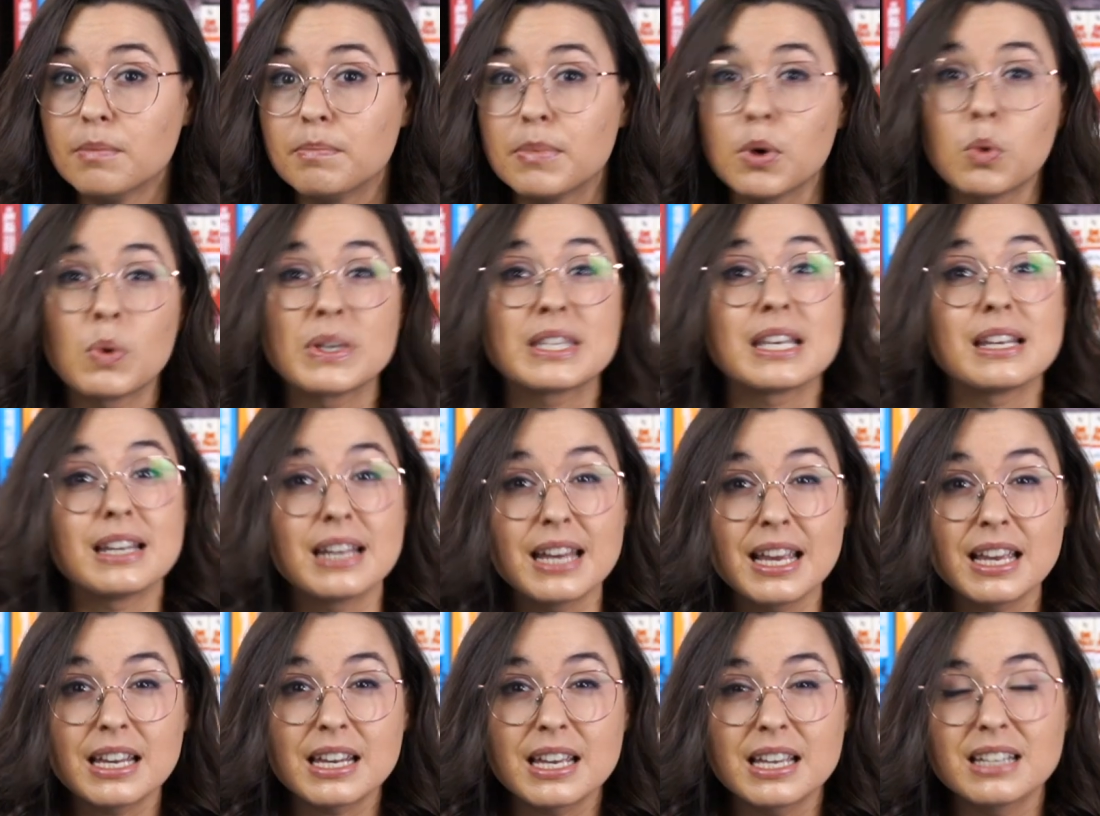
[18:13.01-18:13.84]
but was it
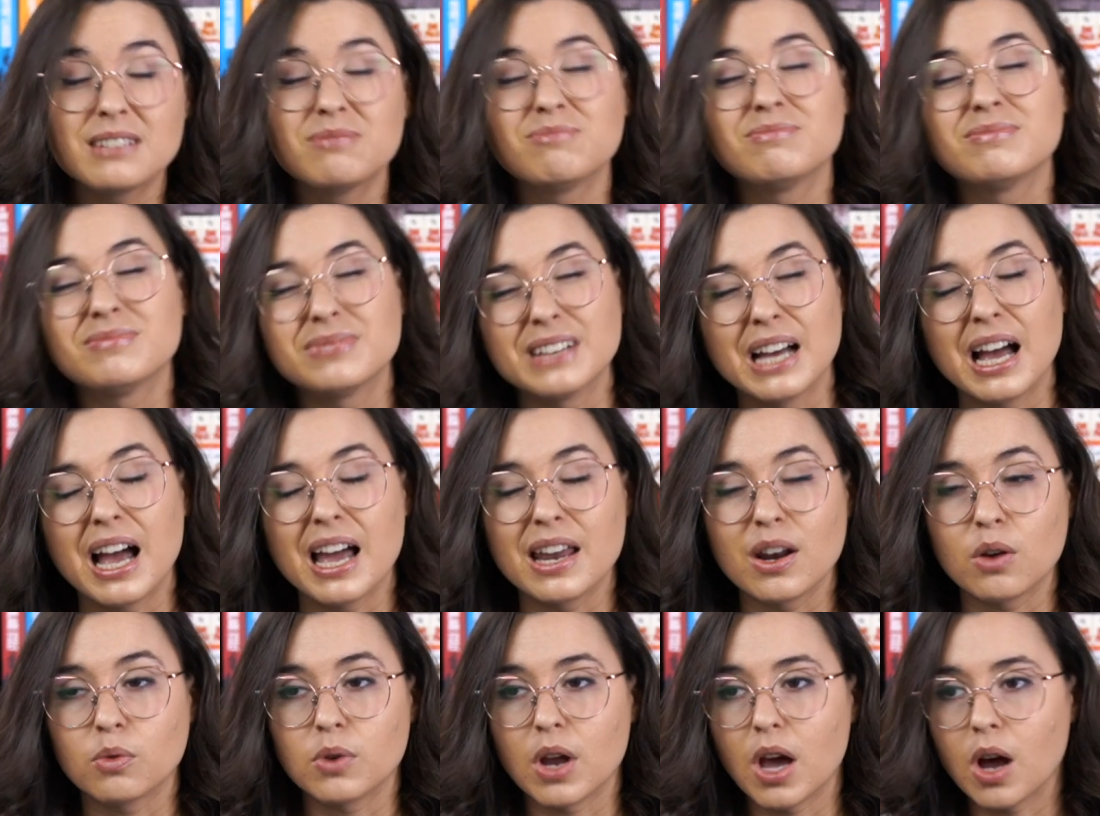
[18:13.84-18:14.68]
needed? I
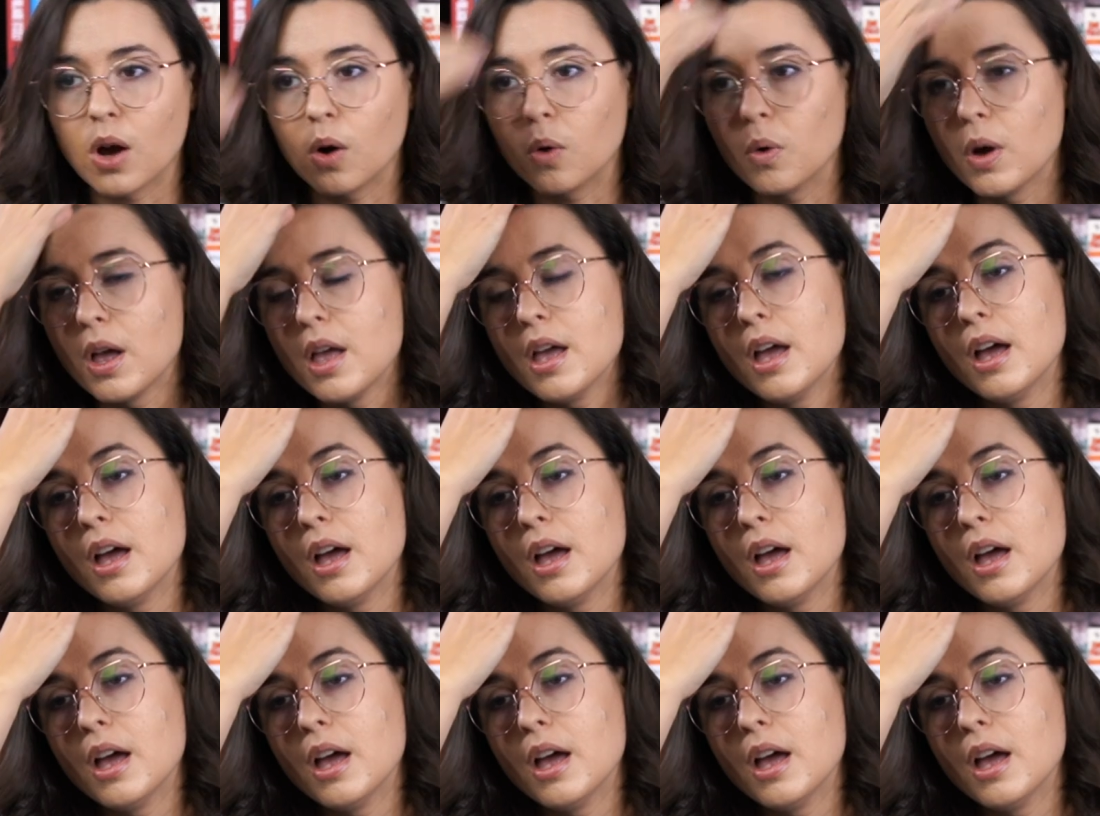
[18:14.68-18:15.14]
don't know.